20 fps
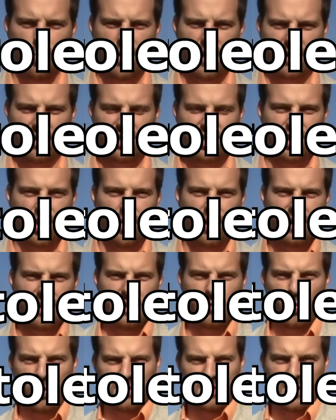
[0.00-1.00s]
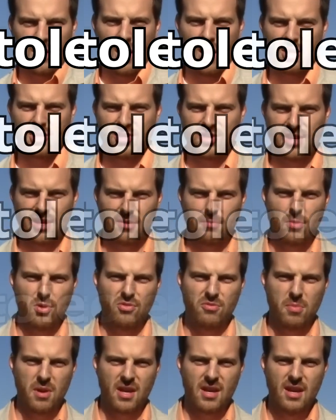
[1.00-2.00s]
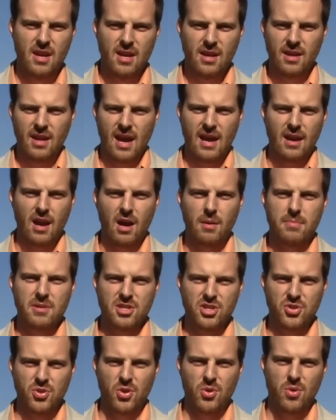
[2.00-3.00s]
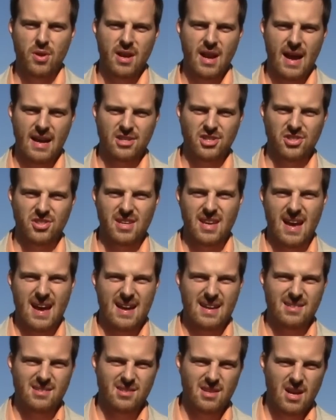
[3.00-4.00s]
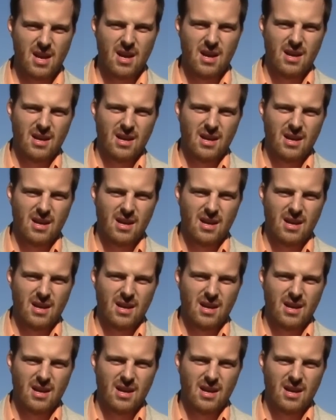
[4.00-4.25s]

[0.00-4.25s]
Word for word: we are showing it with the contradict movement cannot be true and actually has